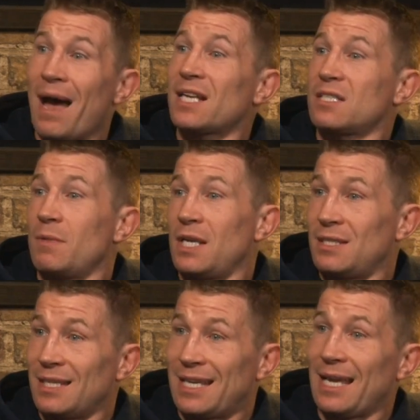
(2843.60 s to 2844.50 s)
maximally
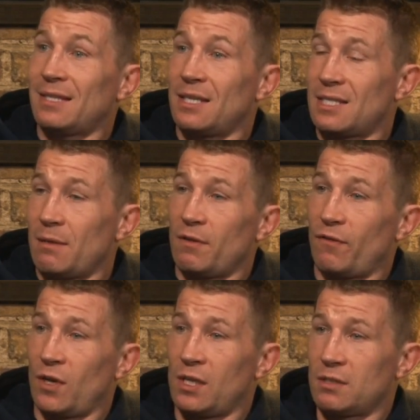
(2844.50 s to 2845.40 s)
to well, get to the semi-final? That's why I
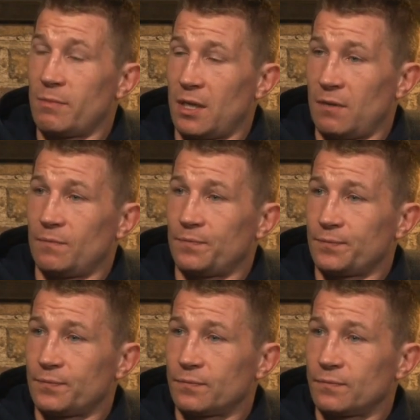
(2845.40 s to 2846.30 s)
think the pressure now. is
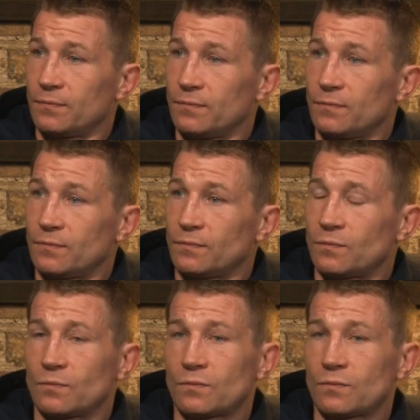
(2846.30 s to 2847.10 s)
is off now.